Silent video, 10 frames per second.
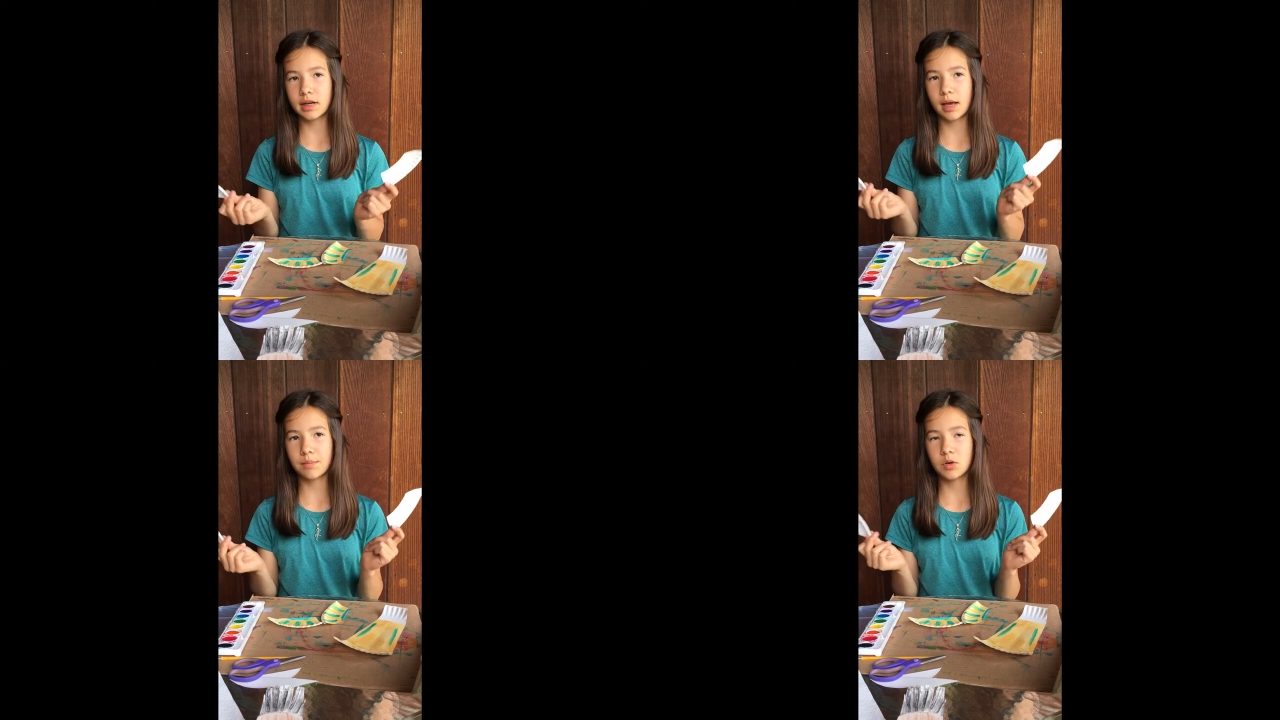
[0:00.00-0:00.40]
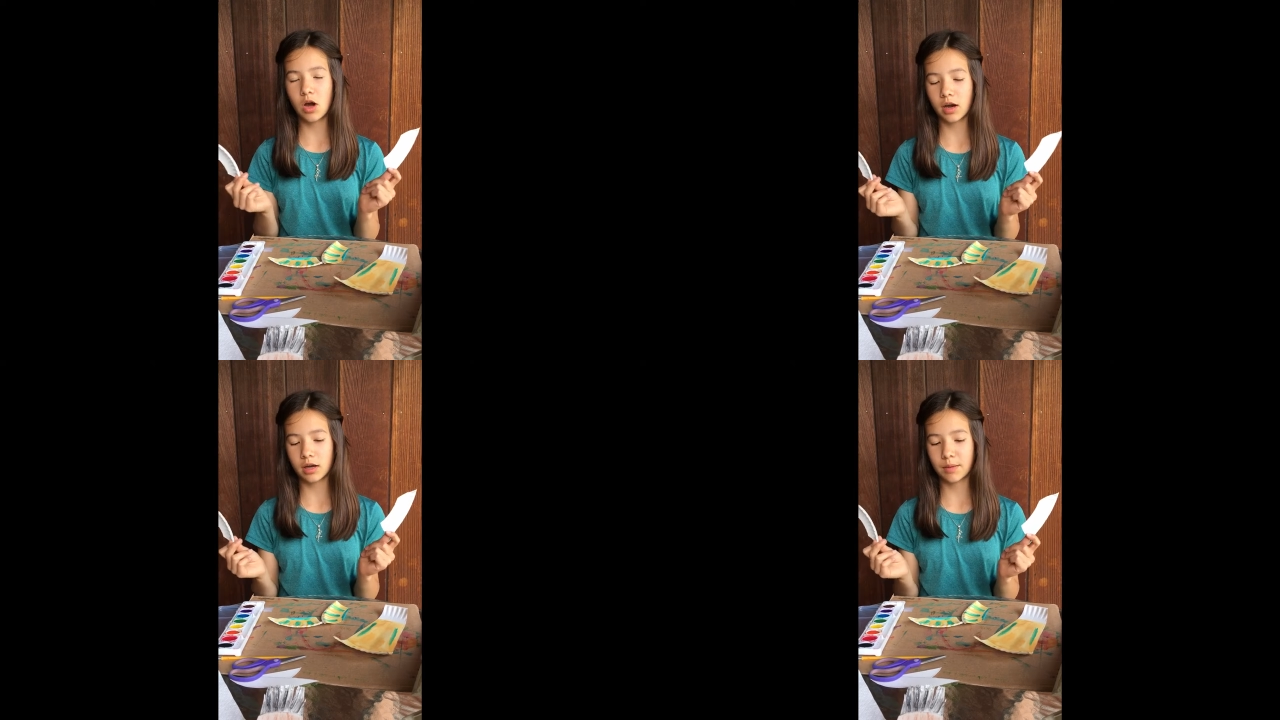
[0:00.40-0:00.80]
and I'm
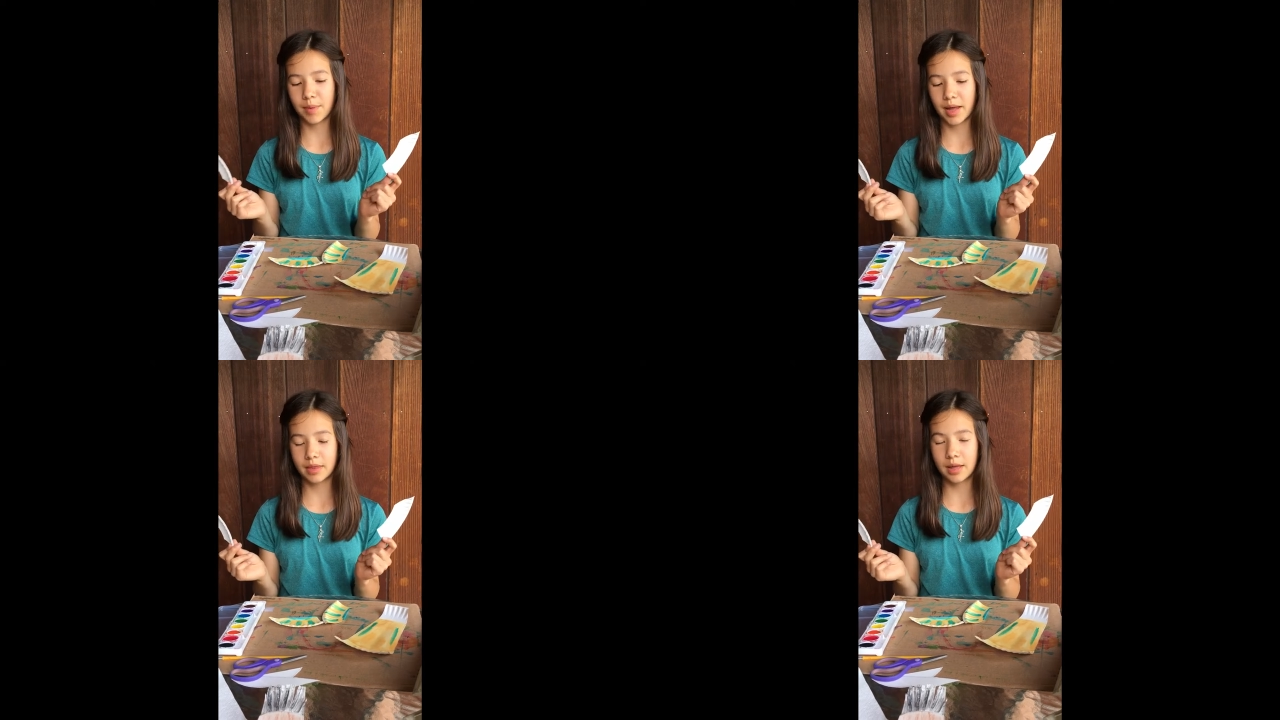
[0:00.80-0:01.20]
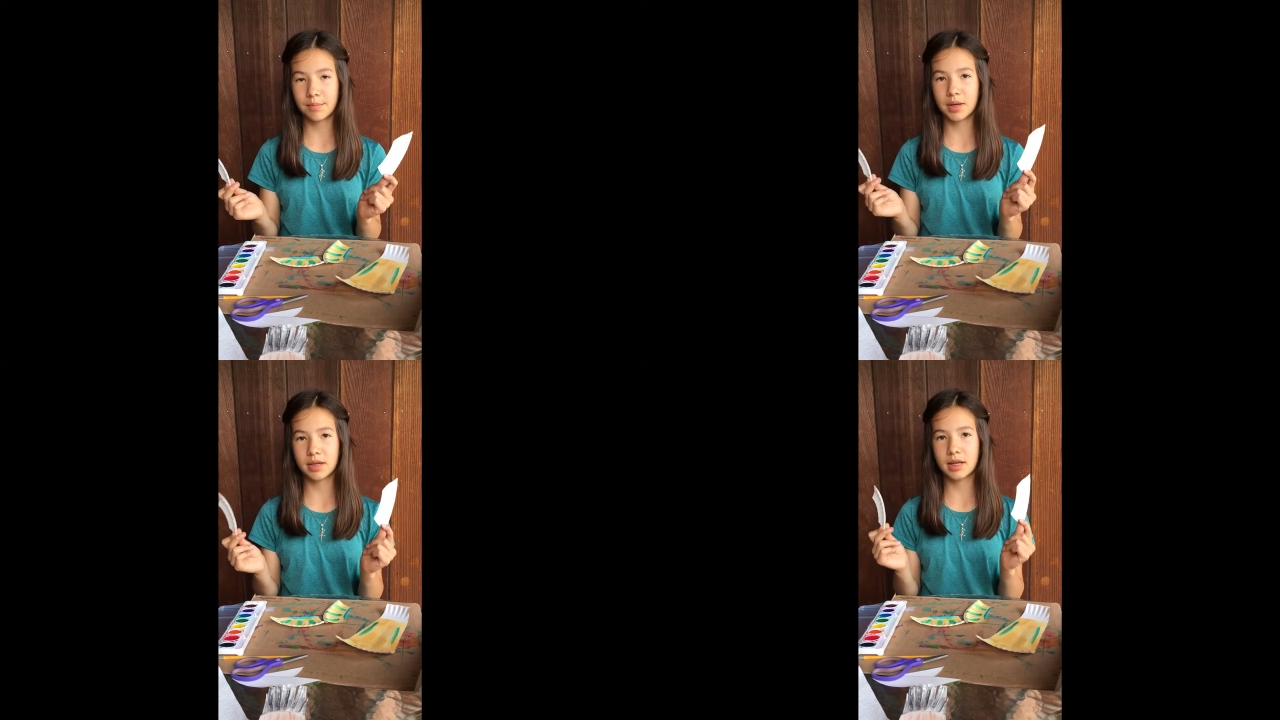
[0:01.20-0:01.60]
not gonna paint
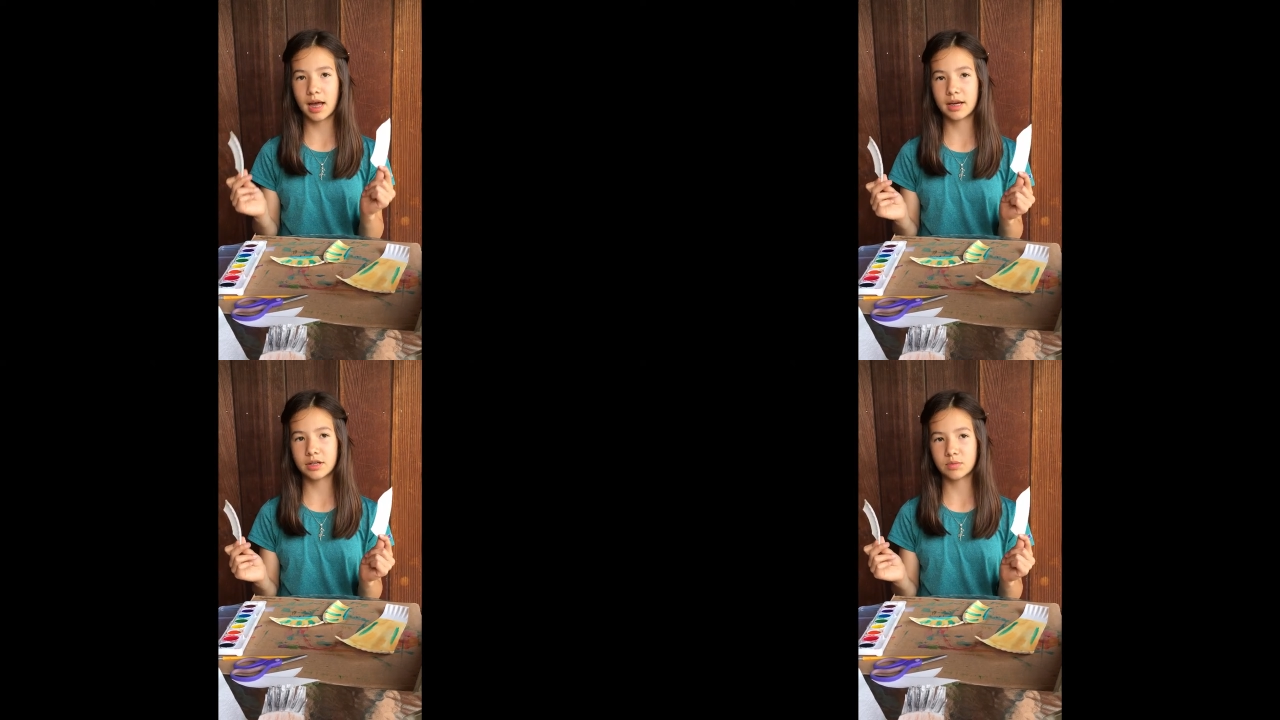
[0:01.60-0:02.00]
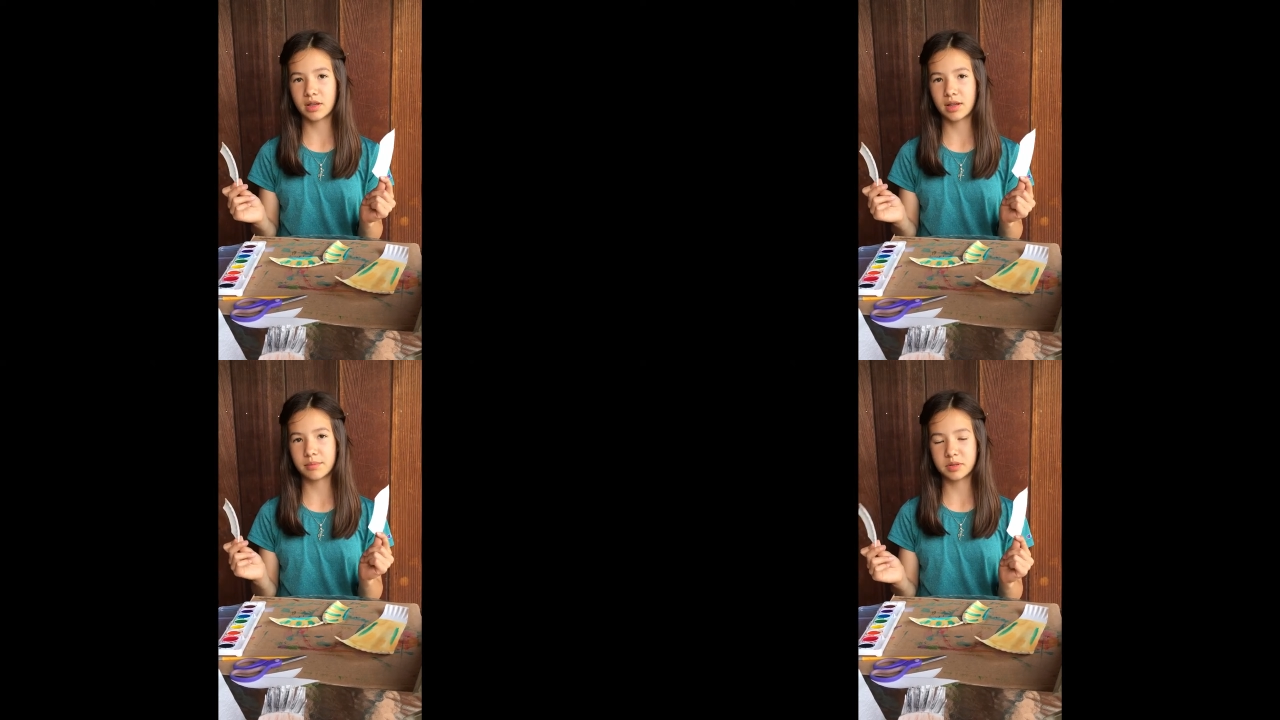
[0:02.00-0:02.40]
them because I just
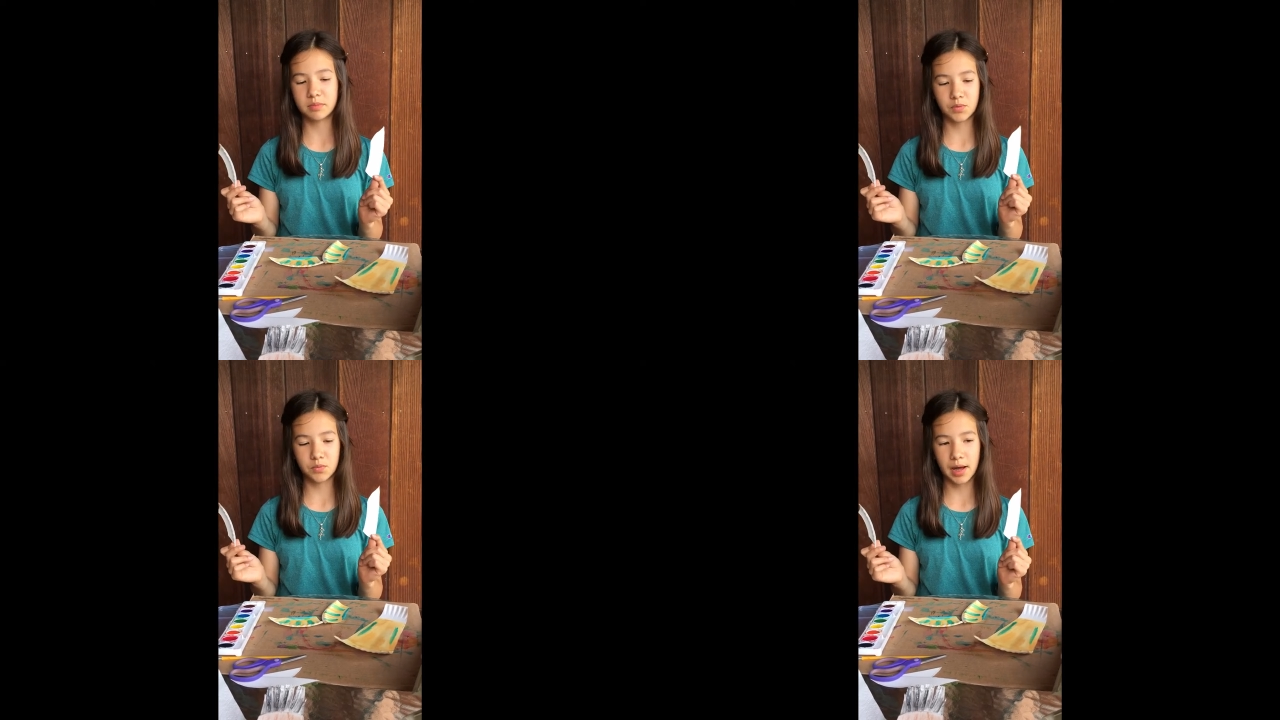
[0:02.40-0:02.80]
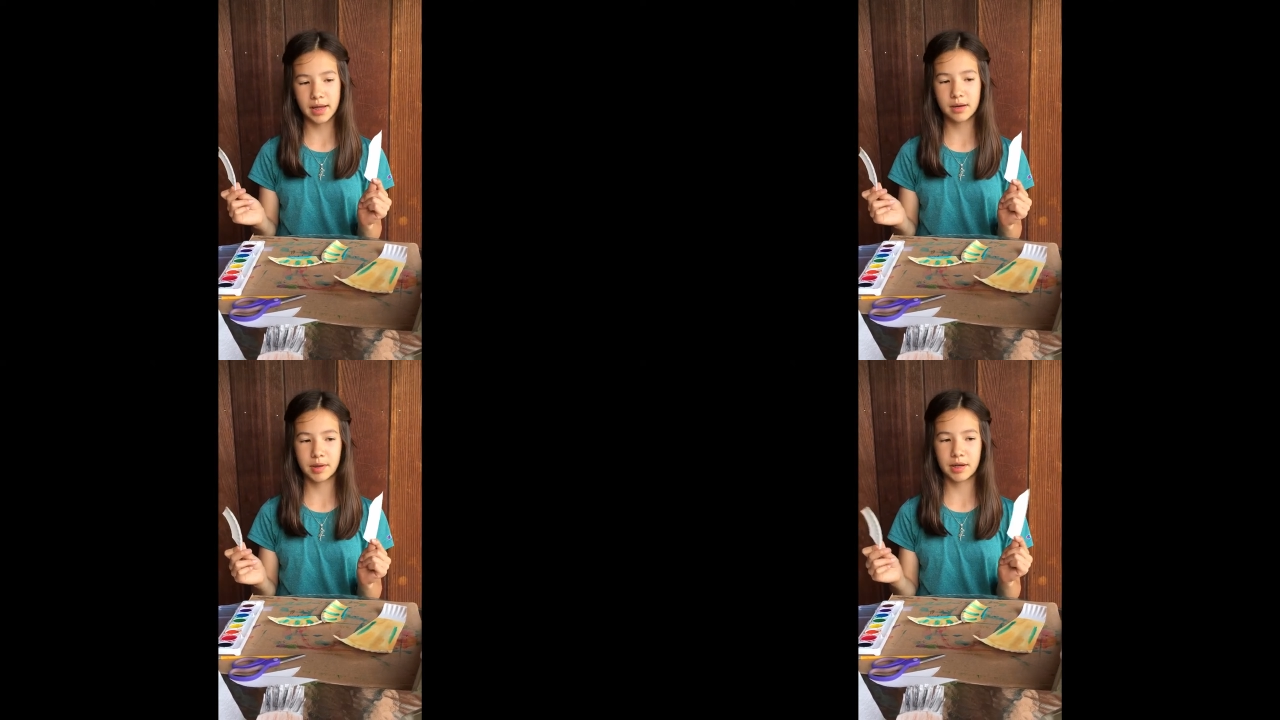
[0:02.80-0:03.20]
want them to be white.